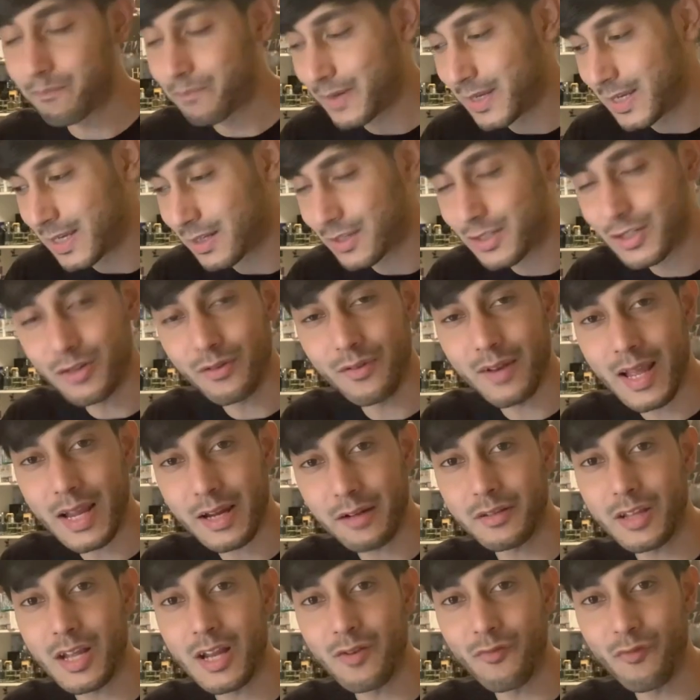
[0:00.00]
Being too
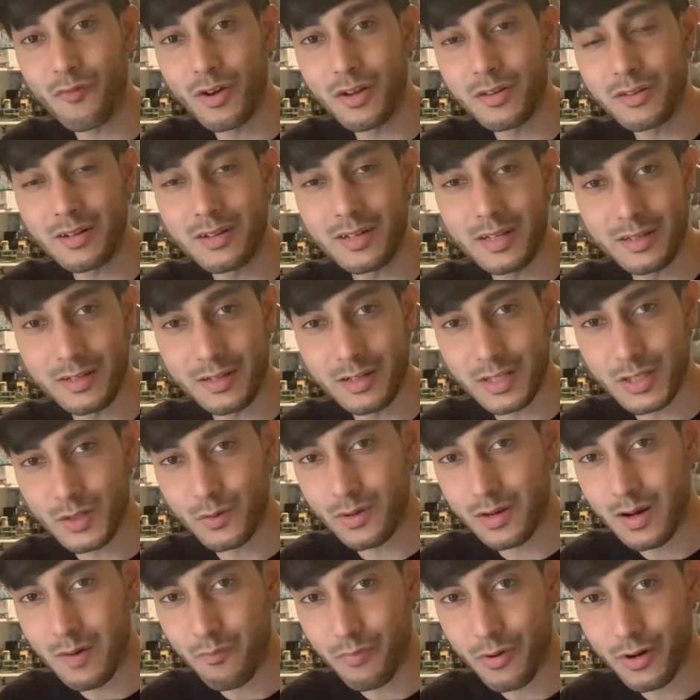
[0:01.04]
lax can risk leading to an
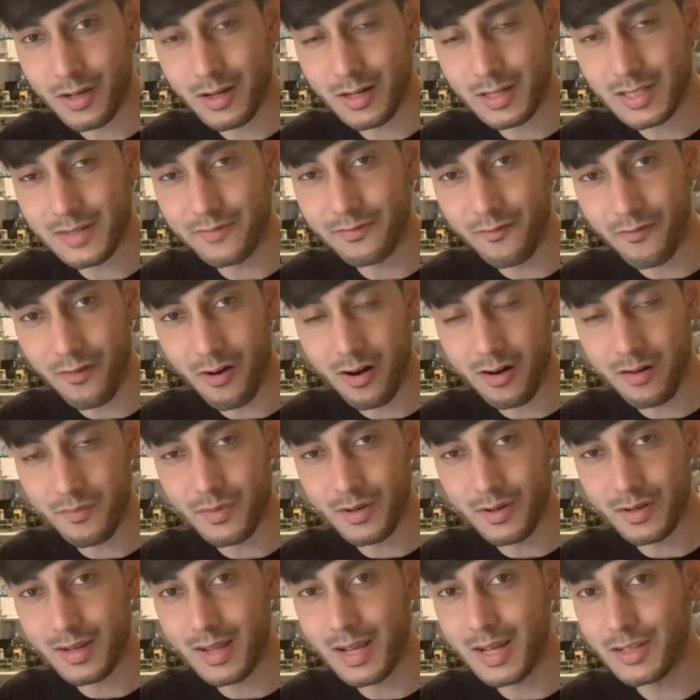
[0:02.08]
unproductive
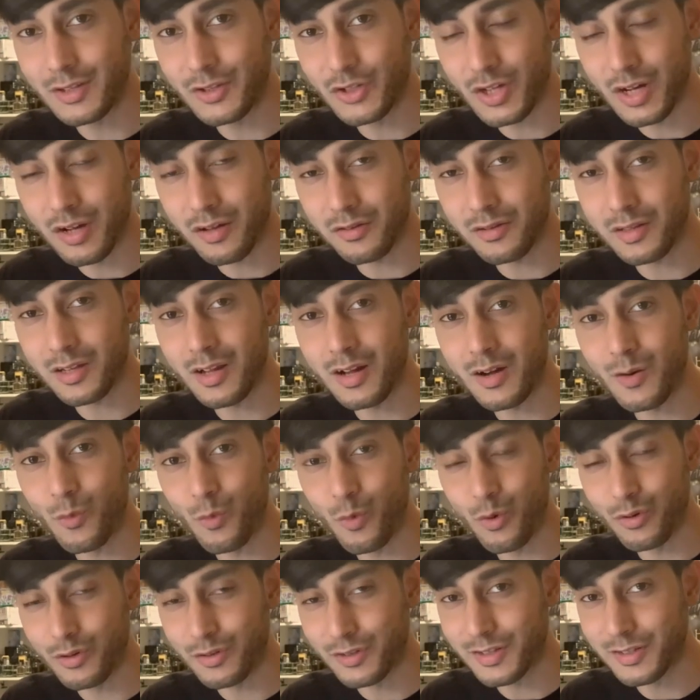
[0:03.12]
environment, and Jiang Ziya
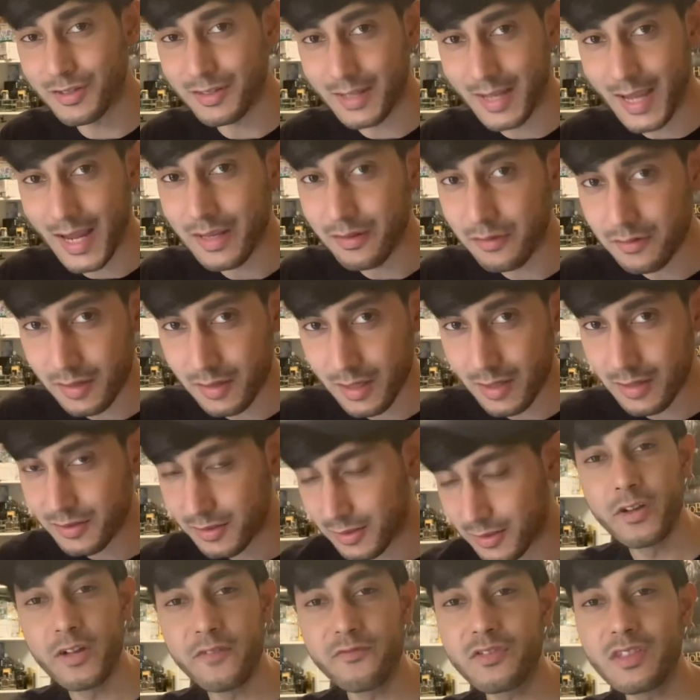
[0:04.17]
warns us against this.
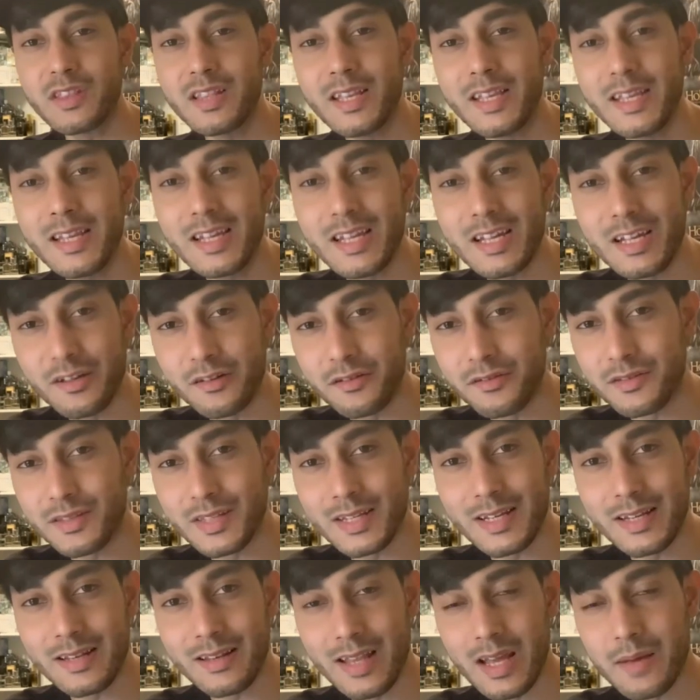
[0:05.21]
Fifthly is
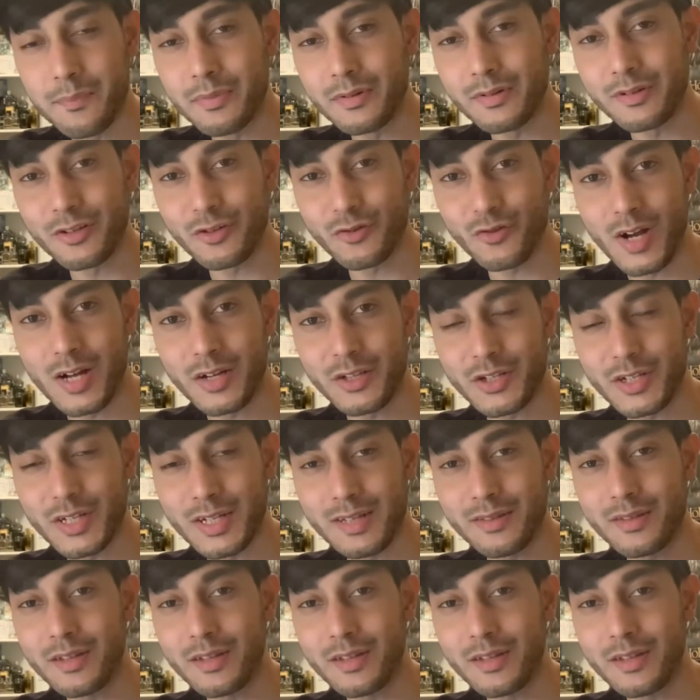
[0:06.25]
the leopard strategy.